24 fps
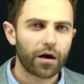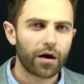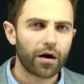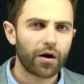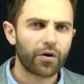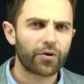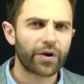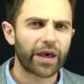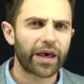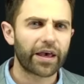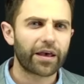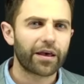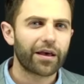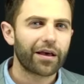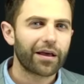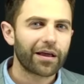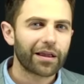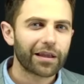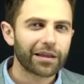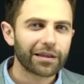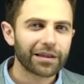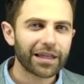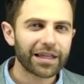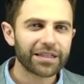Okay,
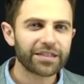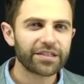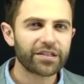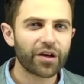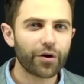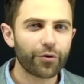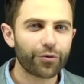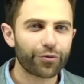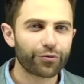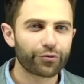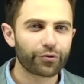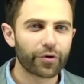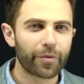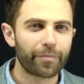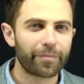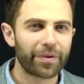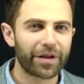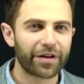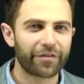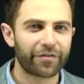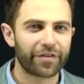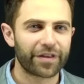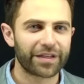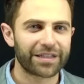let's go through a
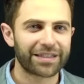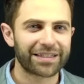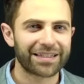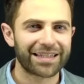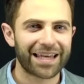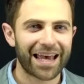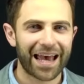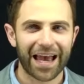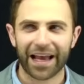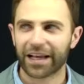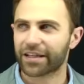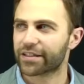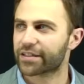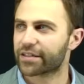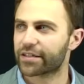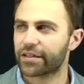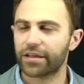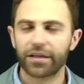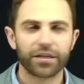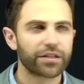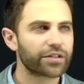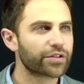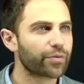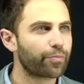bit of the text
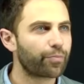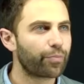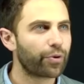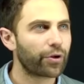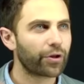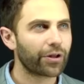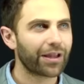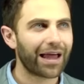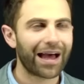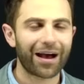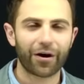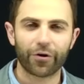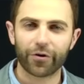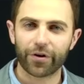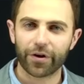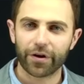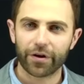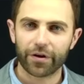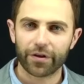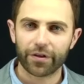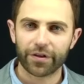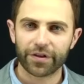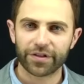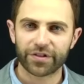to pull out
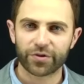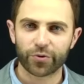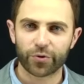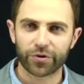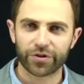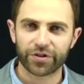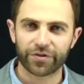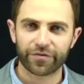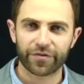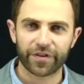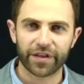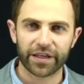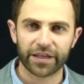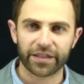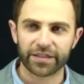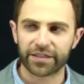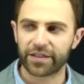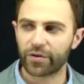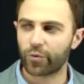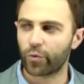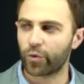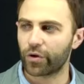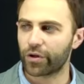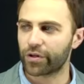the sorts of things
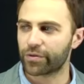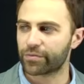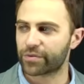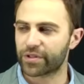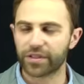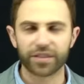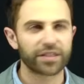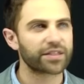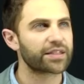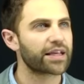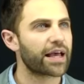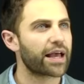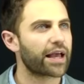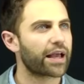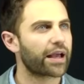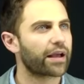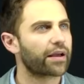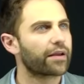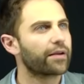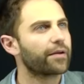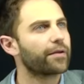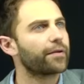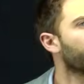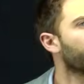that Williams is saying.